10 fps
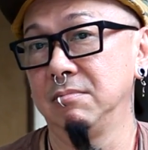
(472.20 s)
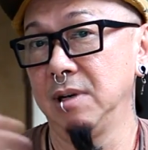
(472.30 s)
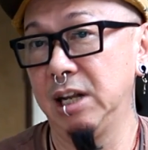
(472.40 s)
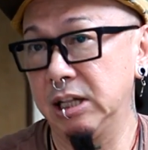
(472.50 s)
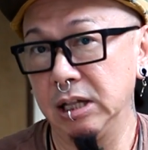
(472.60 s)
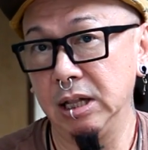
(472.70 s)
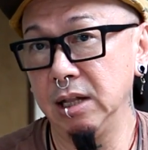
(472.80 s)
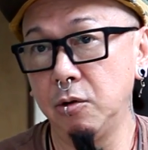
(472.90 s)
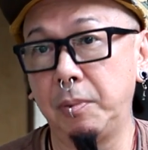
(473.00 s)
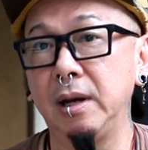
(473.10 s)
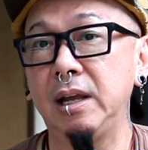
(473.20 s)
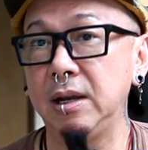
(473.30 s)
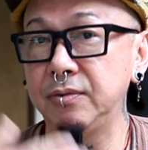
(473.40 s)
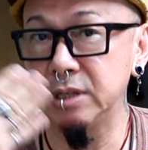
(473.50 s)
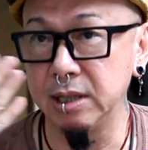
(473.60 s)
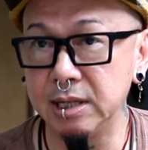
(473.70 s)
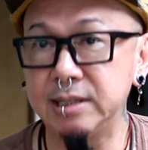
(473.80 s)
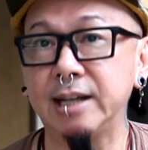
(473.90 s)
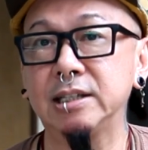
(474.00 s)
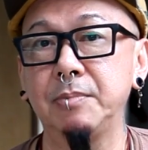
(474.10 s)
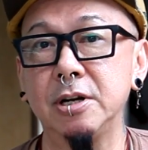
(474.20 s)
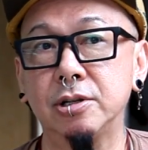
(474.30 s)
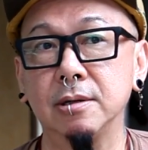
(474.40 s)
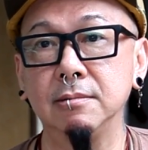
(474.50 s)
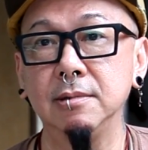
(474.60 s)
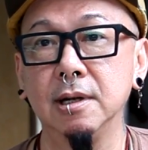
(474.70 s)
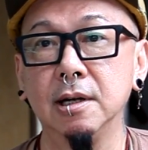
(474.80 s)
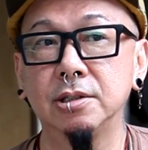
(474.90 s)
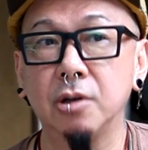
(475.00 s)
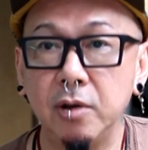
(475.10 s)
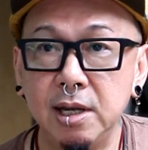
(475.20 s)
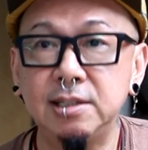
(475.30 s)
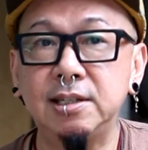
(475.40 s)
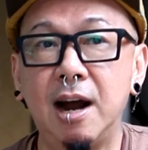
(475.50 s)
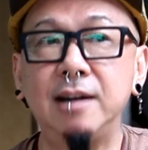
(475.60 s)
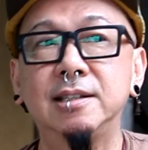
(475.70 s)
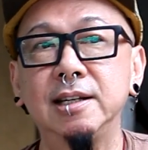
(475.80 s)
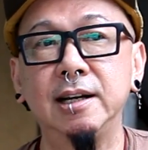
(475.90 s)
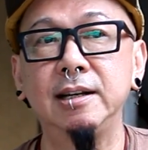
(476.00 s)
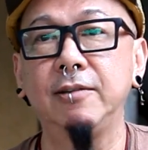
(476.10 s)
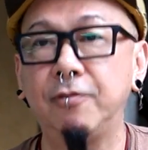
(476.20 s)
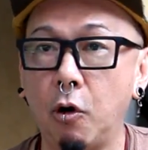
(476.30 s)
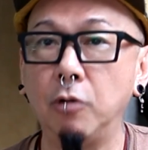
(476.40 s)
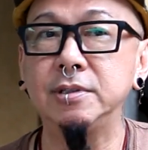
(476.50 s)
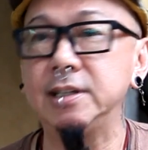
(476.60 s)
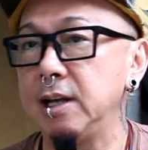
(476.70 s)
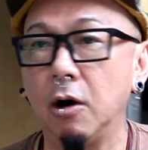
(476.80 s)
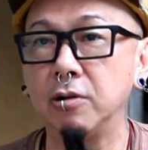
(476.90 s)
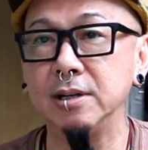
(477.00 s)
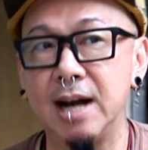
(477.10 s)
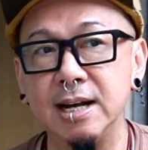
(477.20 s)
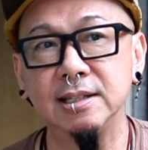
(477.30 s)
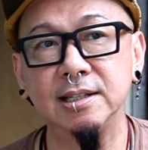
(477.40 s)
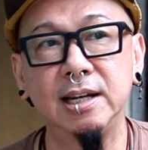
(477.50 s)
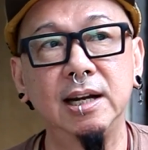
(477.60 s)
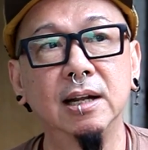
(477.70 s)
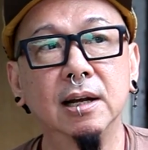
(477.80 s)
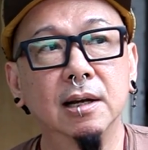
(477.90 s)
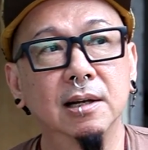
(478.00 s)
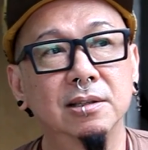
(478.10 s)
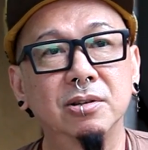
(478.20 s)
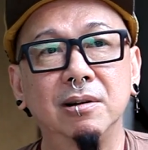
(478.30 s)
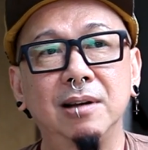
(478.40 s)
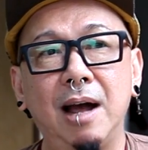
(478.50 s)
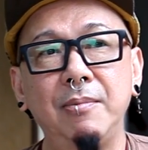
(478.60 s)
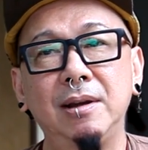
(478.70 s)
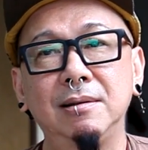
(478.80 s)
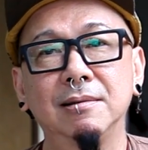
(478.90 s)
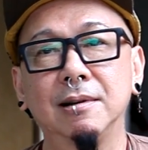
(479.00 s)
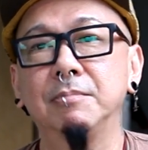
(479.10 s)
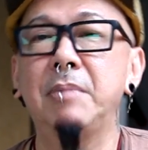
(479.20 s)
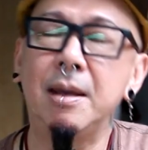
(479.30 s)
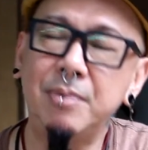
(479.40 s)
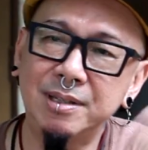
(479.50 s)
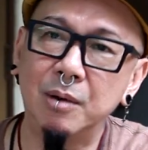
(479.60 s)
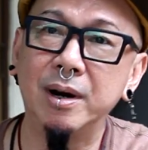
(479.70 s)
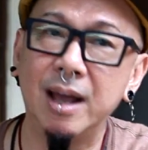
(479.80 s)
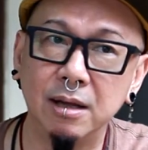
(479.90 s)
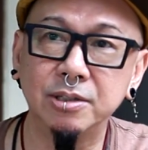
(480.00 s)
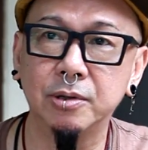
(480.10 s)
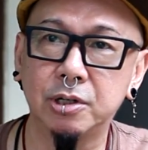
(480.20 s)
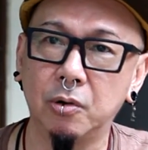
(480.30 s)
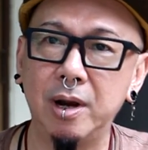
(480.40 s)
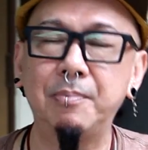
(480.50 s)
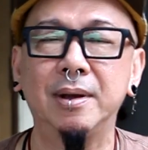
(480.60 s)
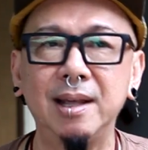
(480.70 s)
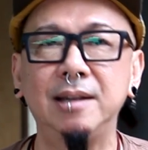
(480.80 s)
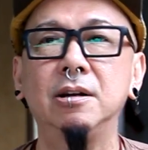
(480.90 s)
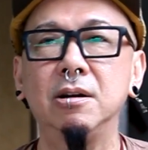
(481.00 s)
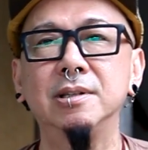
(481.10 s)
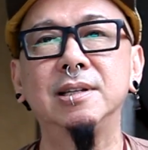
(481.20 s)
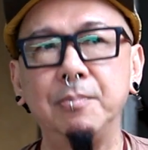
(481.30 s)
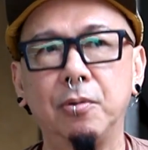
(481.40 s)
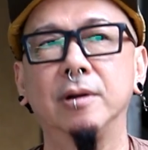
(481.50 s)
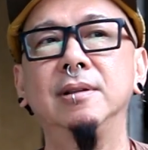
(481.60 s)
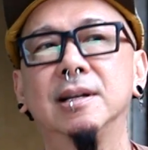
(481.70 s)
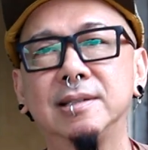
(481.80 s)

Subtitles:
Little, who believes in this exhibition, so he starts it, he forms it, he organizes it. So, I mean, maybe someone else would do it, but then, you know, it's important that